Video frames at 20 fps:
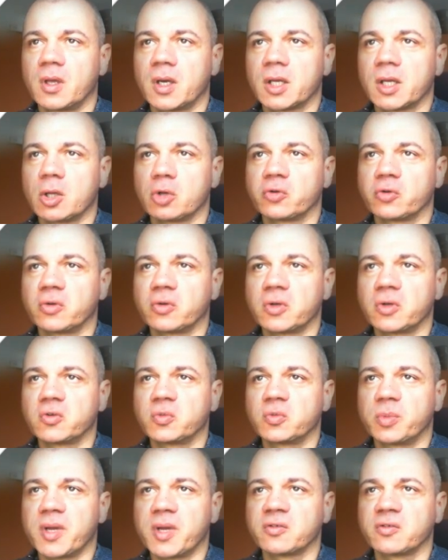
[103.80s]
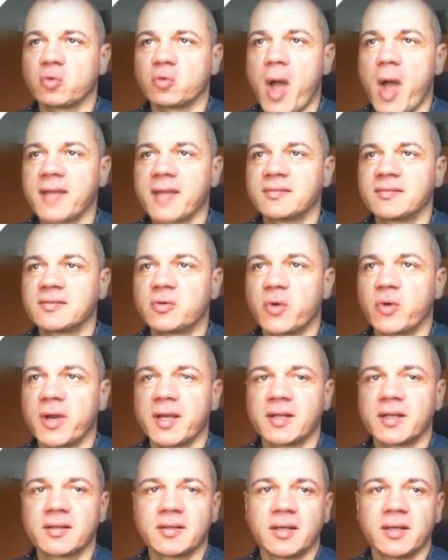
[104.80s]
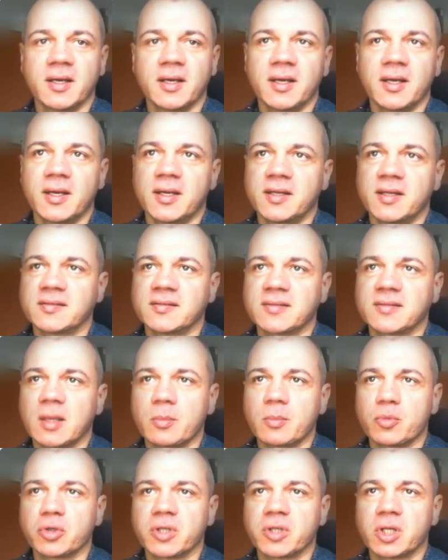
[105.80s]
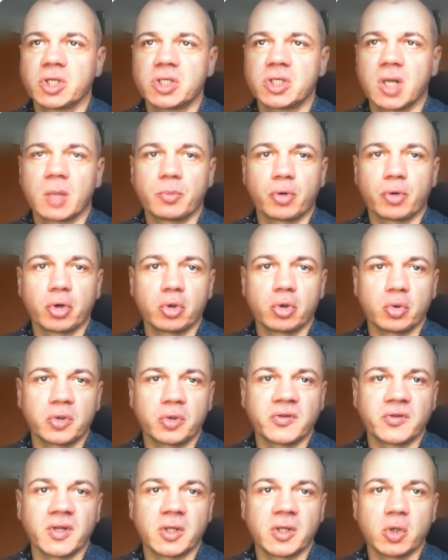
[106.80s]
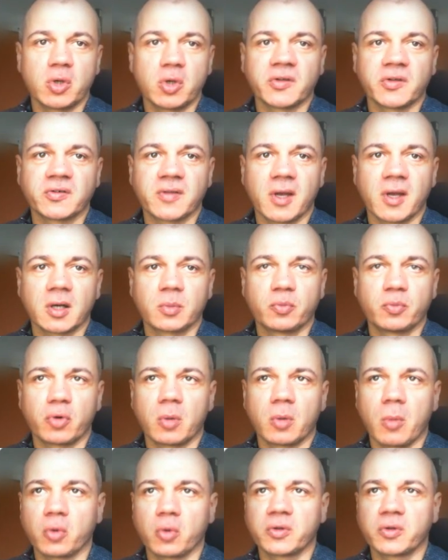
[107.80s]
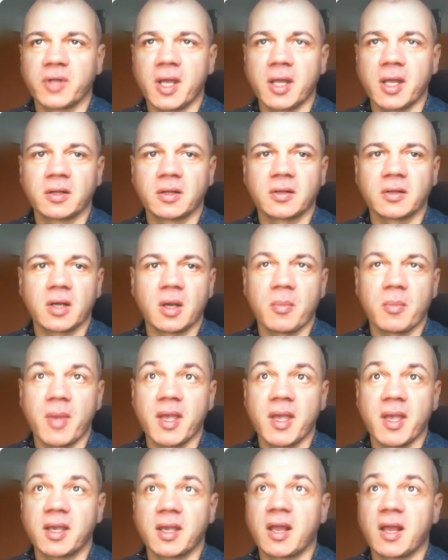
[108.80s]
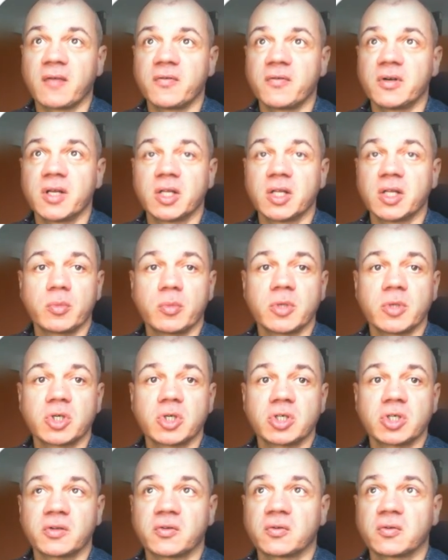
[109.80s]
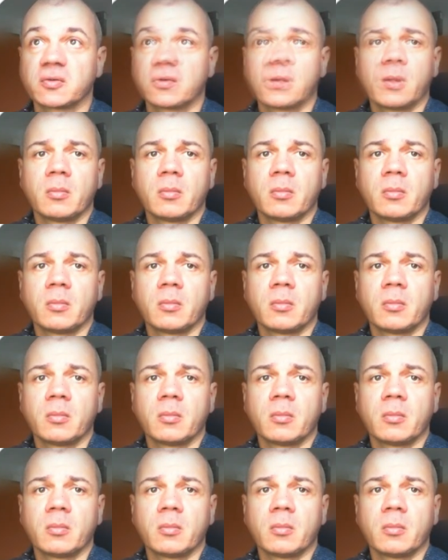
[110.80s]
It also explains why it's great, some potential products that you can start promote and make an affiliate commissions.